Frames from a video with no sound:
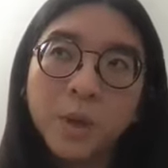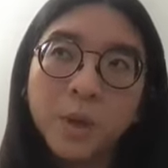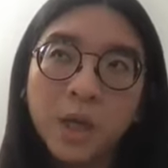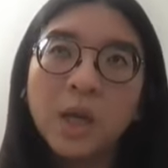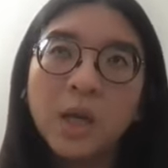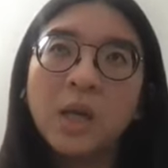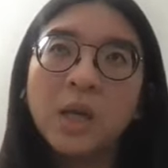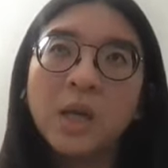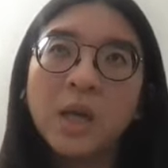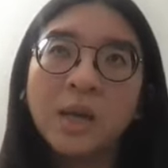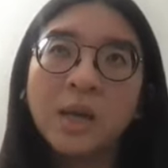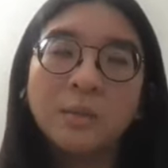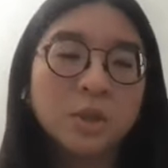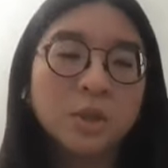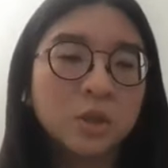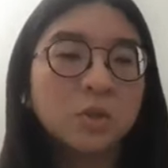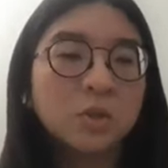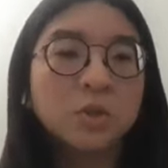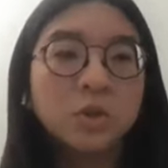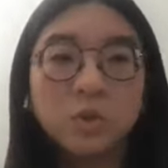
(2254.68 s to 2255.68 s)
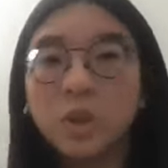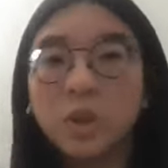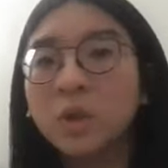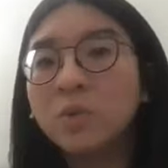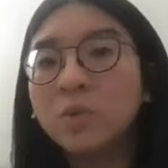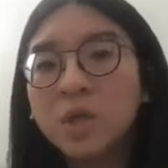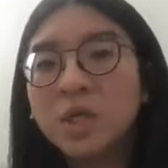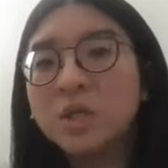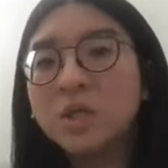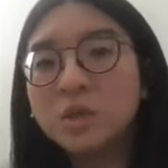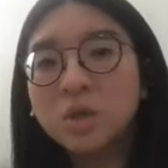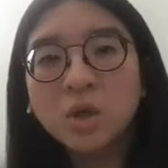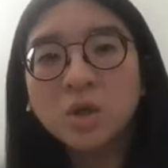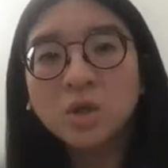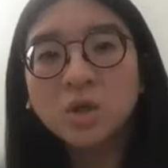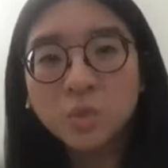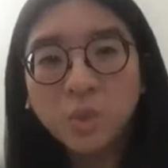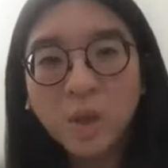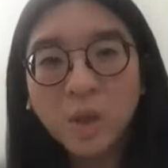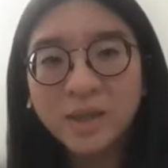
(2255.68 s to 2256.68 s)
But I'm still doing
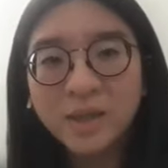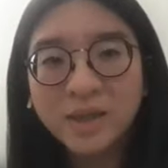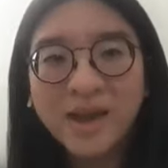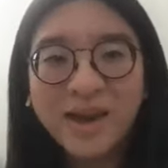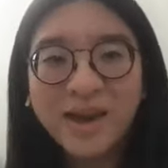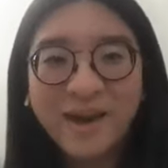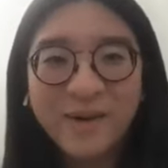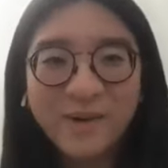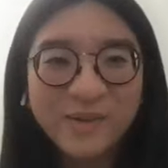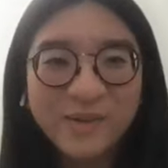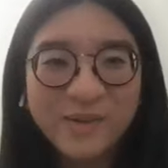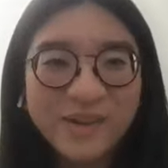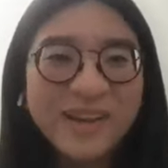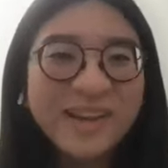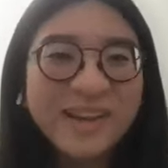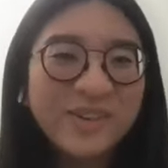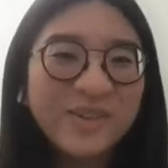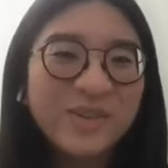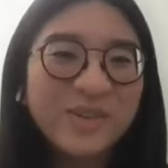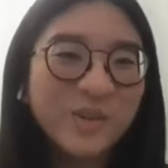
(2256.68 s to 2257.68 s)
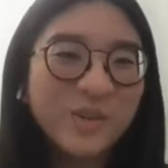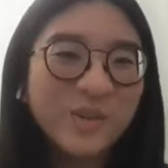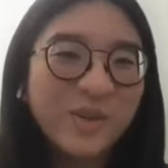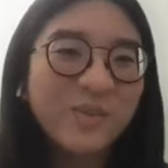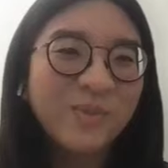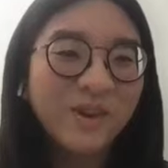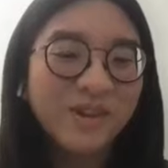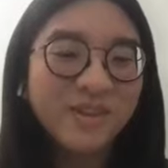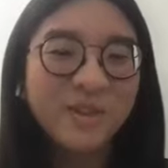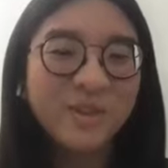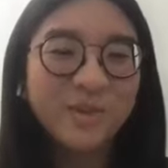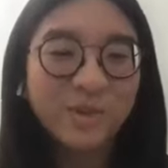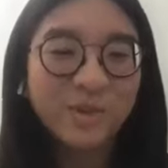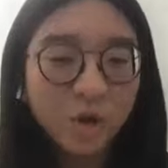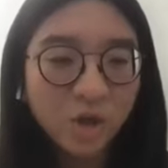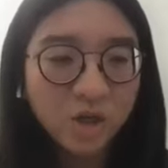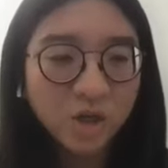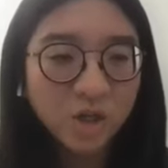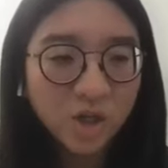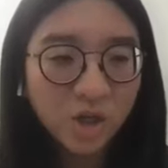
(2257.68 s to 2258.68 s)
research right now, even though I'm on the
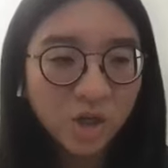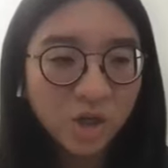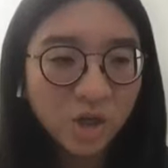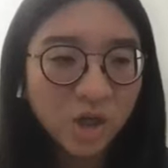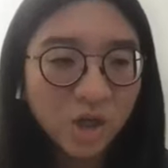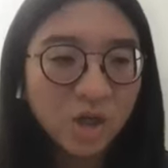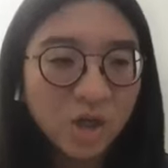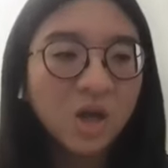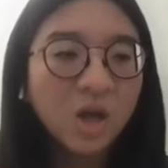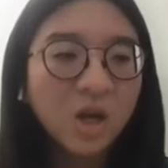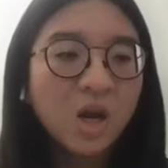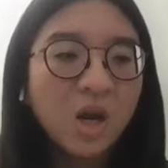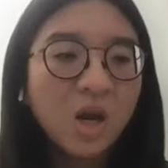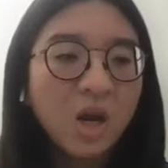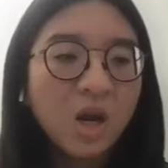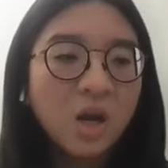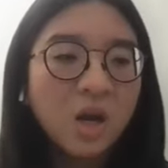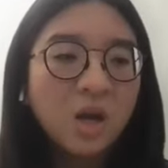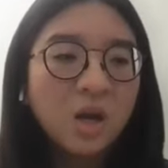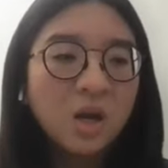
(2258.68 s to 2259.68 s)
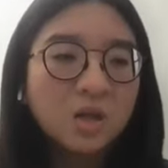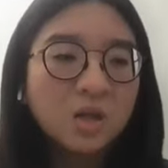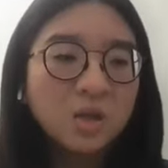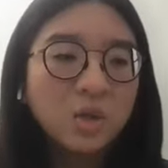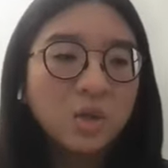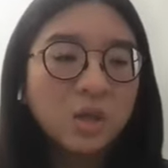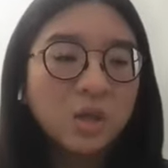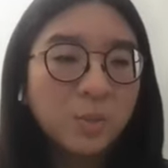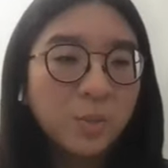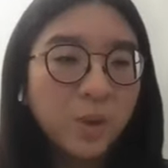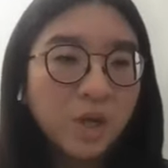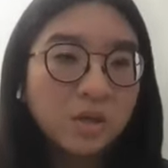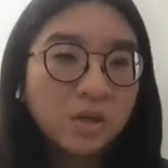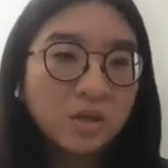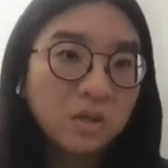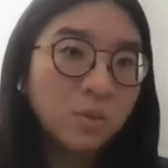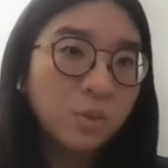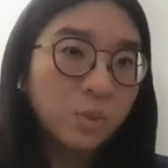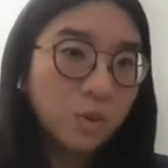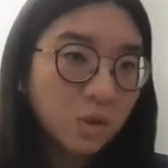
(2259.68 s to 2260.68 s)
third year. So it
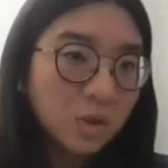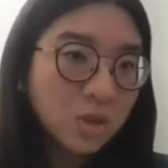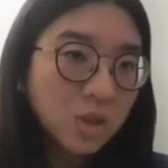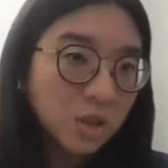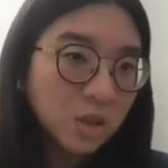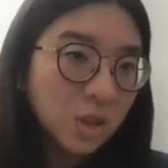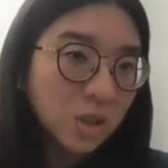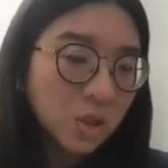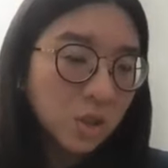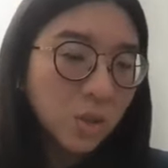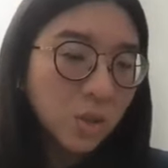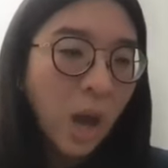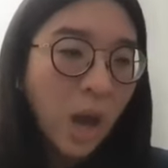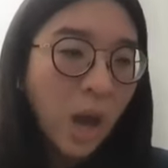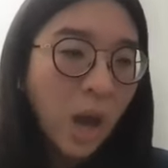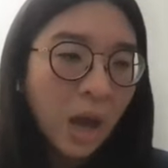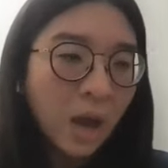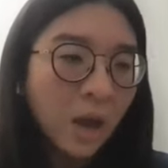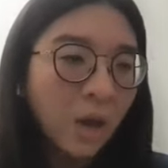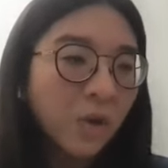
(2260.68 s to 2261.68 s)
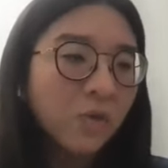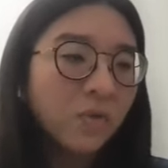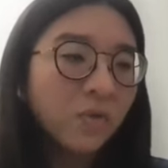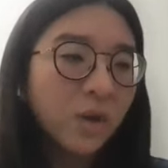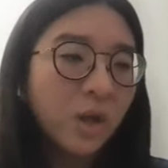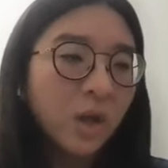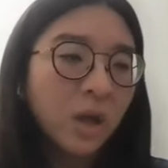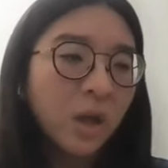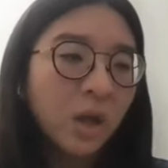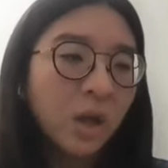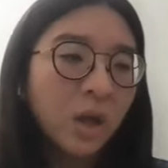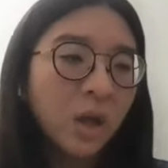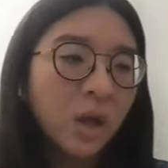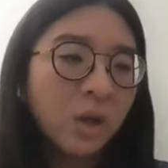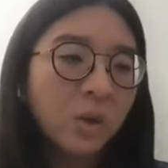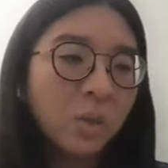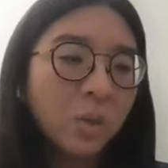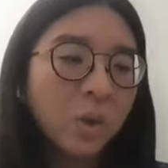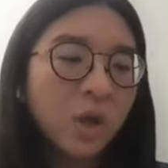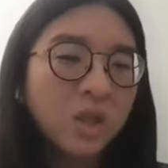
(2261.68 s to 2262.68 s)
depends on the project that you have
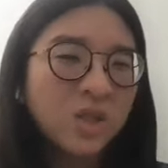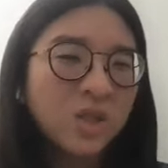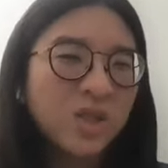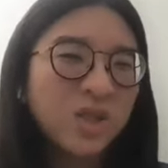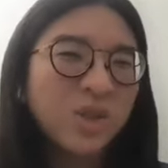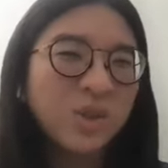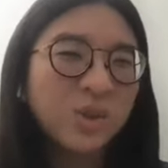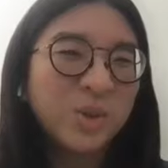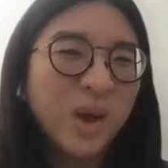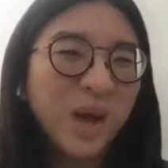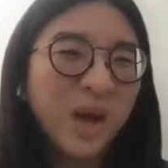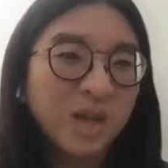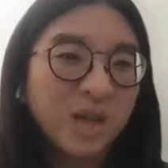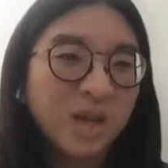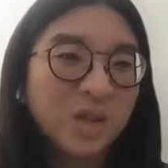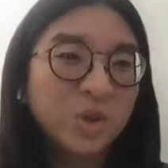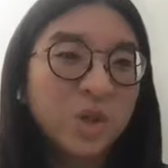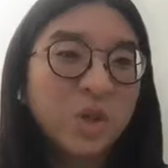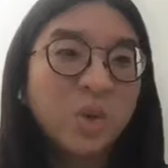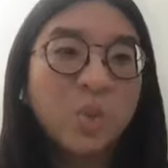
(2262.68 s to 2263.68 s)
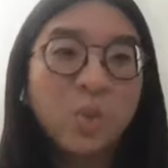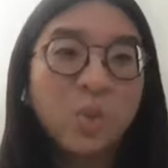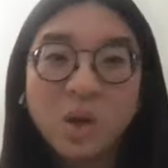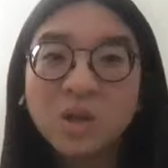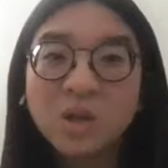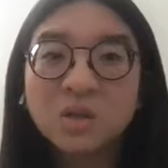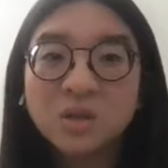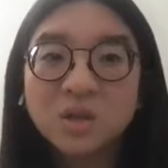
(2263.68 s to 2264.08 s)
and what you actually